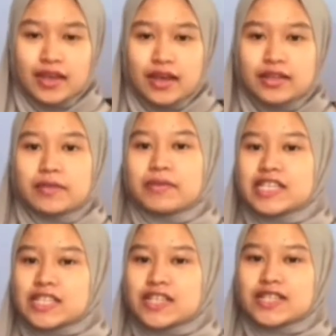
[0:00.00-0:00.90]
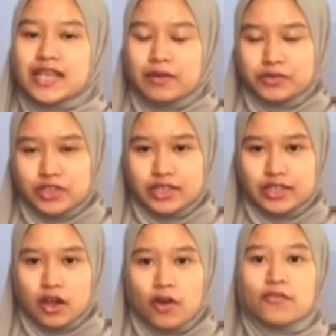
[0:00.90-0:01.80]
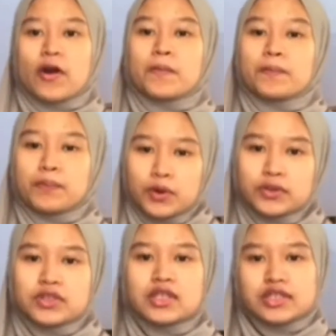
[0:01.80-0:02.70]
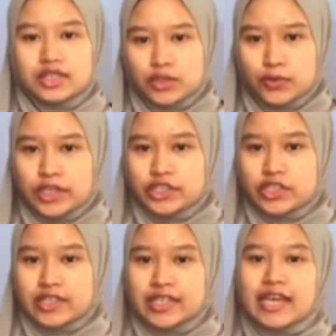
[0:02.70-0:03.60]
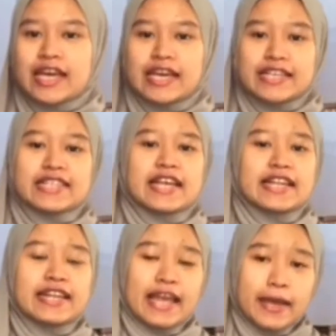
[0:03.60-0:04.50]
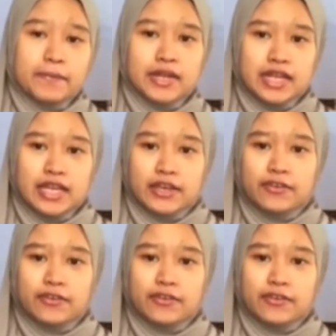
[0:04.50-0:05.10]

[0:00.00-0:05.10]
The misconception from both situations is they believe